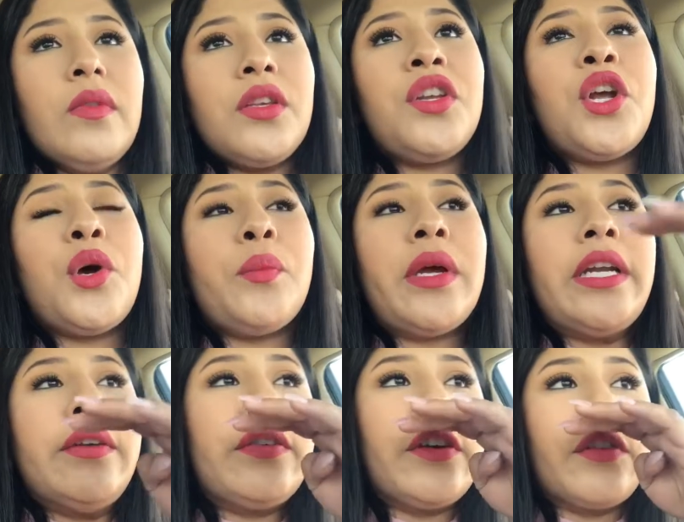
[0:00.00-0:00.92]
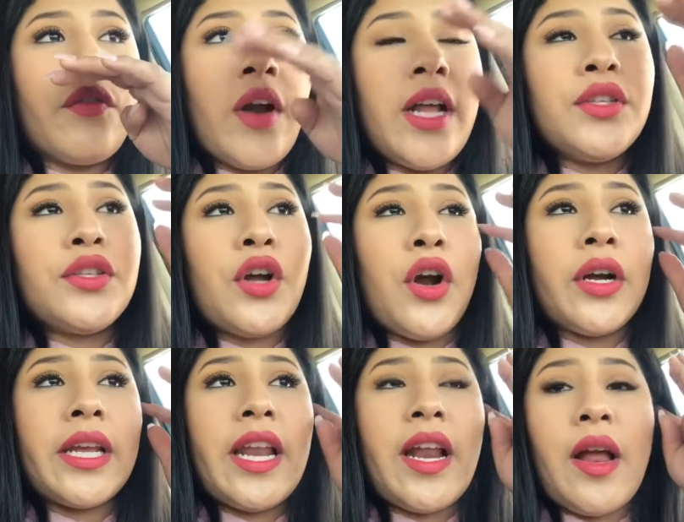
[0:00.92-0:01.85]
You know, many of her friends
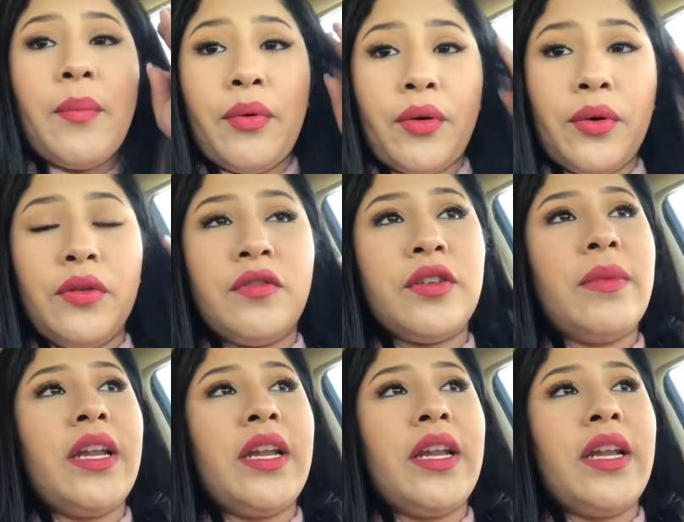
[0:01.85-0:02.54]
are getting approved.